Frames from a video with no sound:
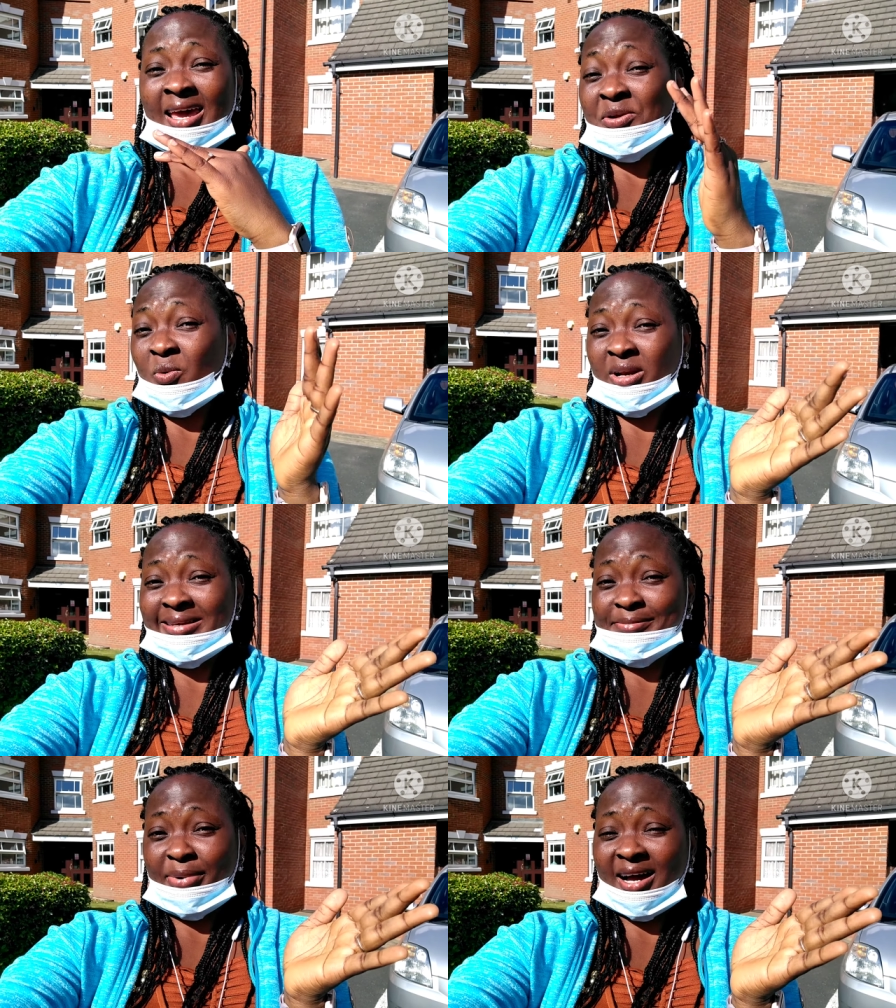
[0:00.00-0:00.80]

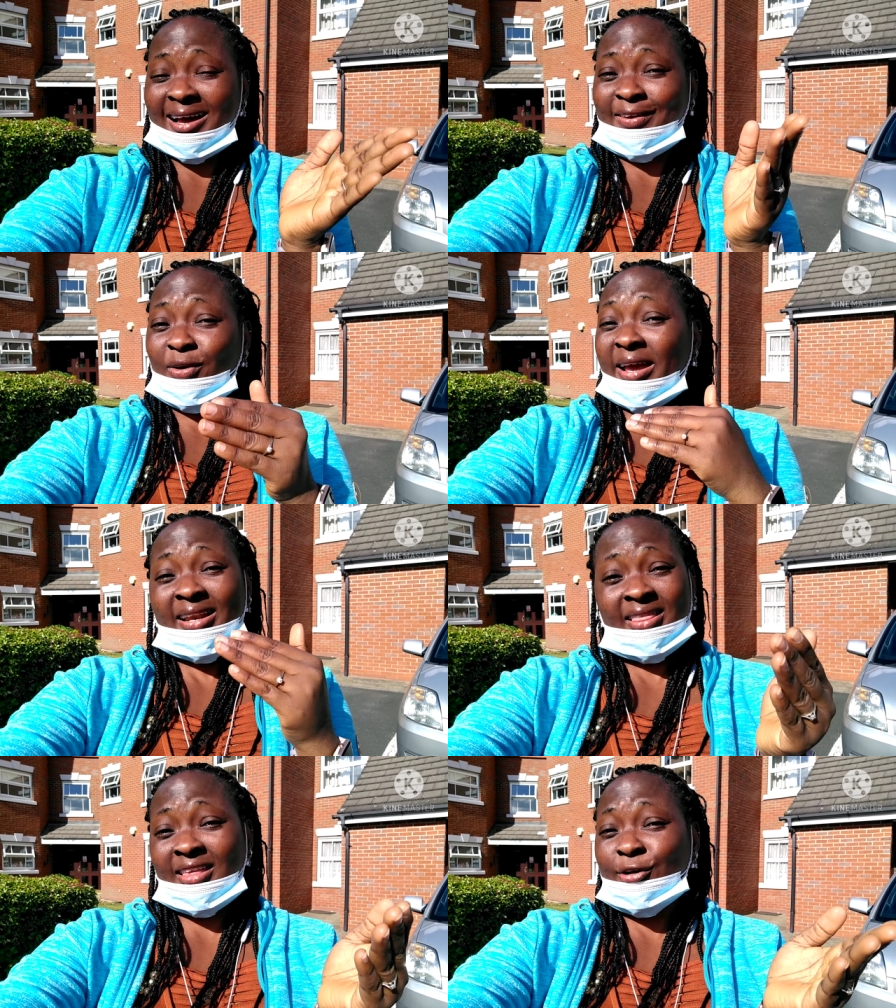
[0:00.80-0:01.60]
anyone is bad or
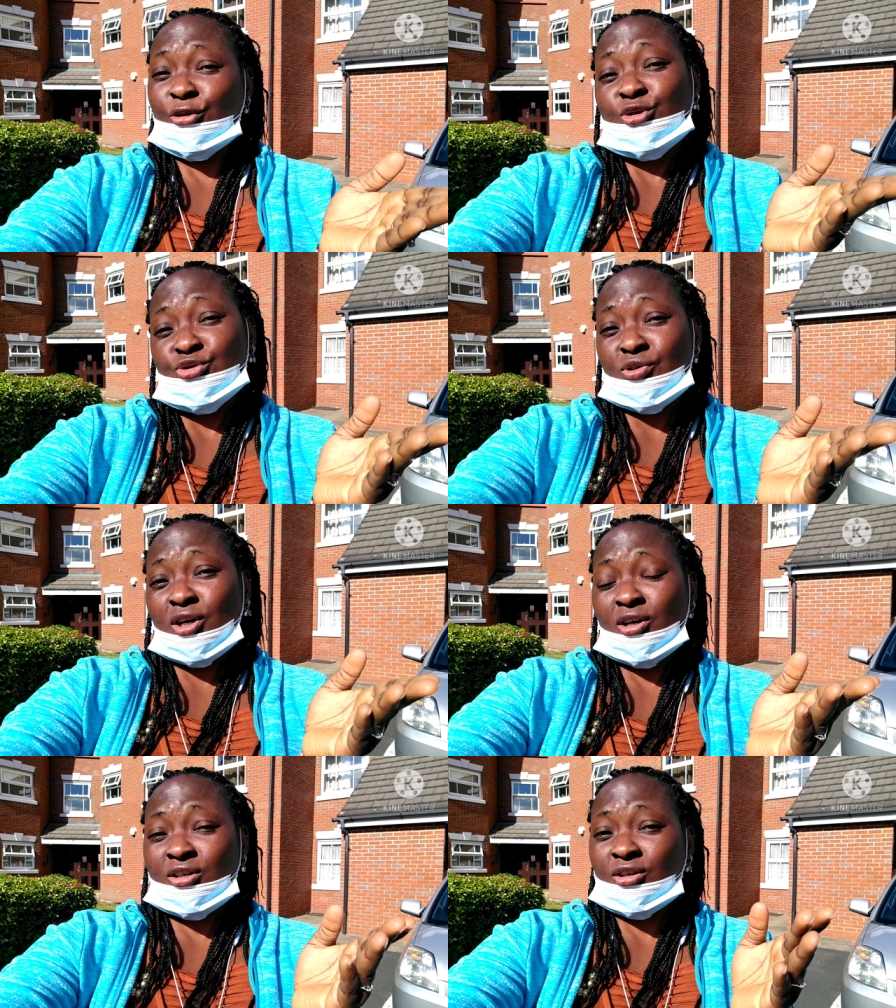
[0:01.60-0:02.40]
anything goes
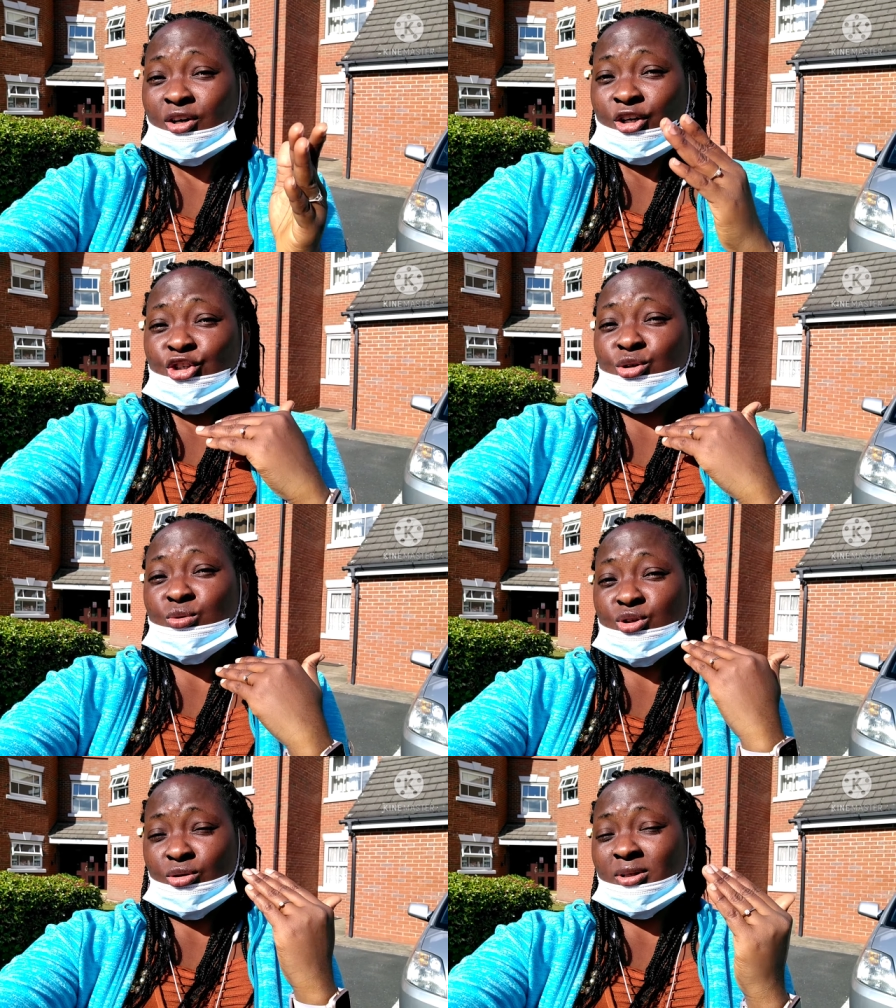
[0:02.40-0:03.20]
wrong you
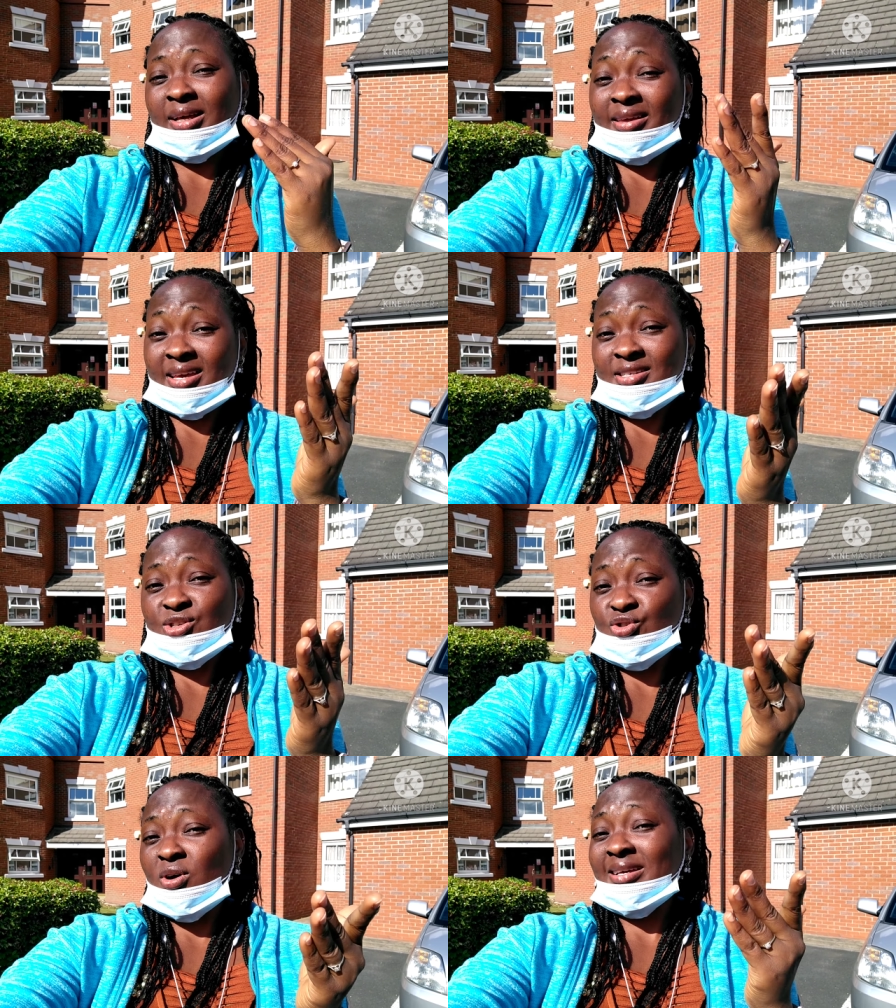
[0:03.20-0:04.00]
would know that
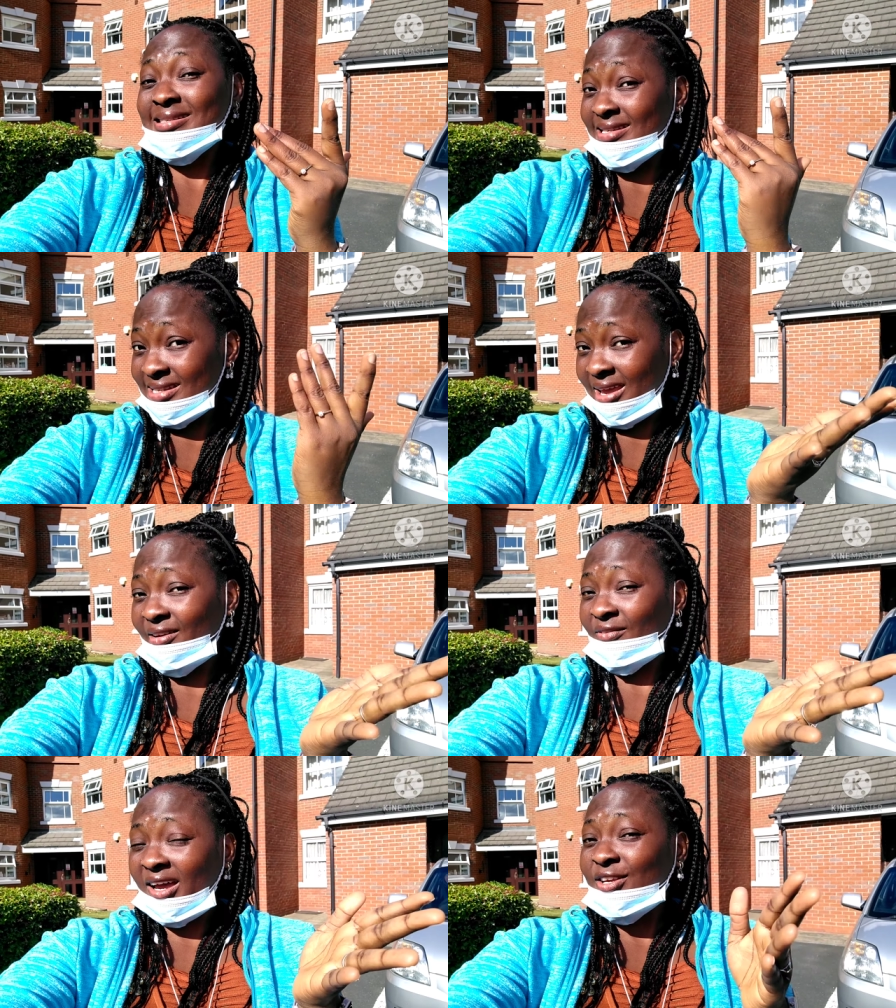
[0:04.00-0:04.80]
yes you are
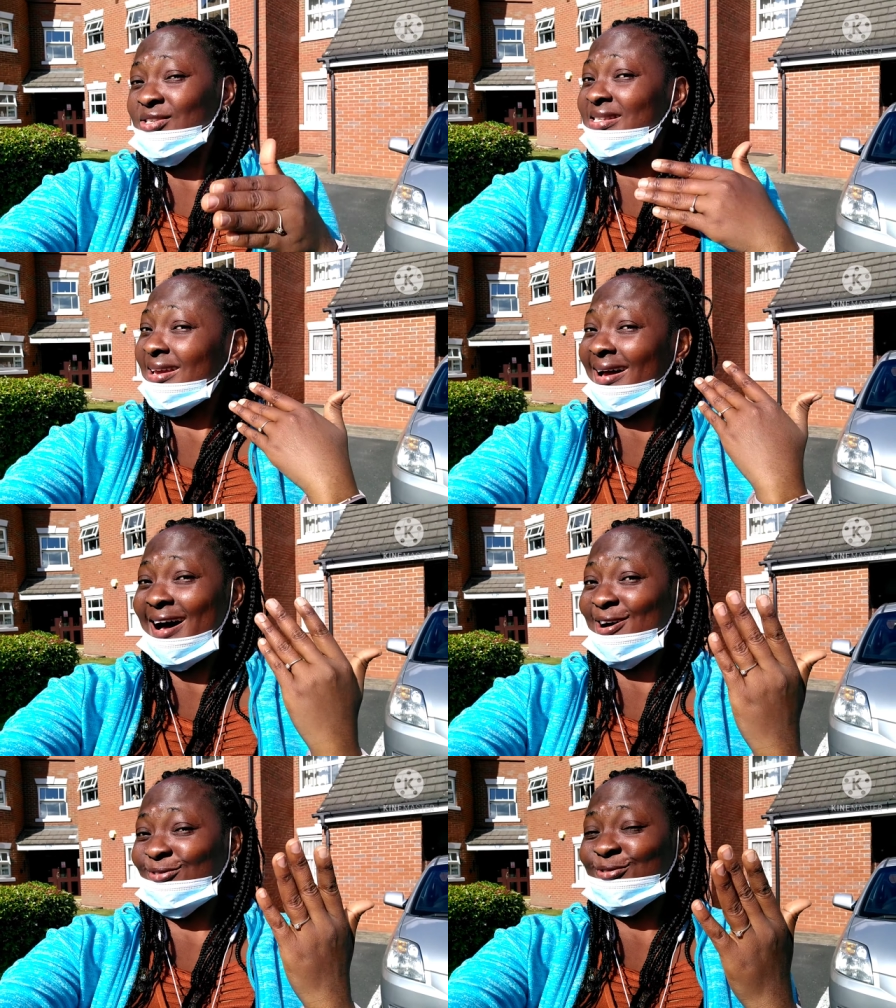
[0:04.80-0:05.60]
safe and you still
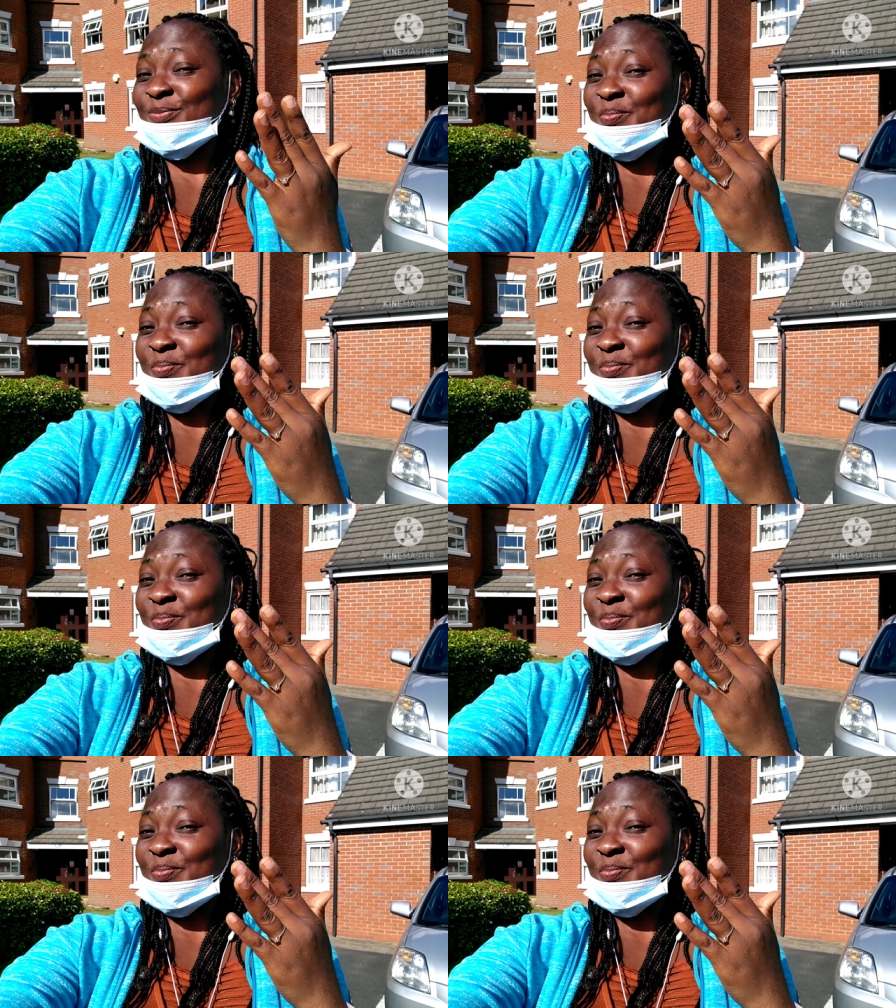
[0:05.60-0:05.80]
have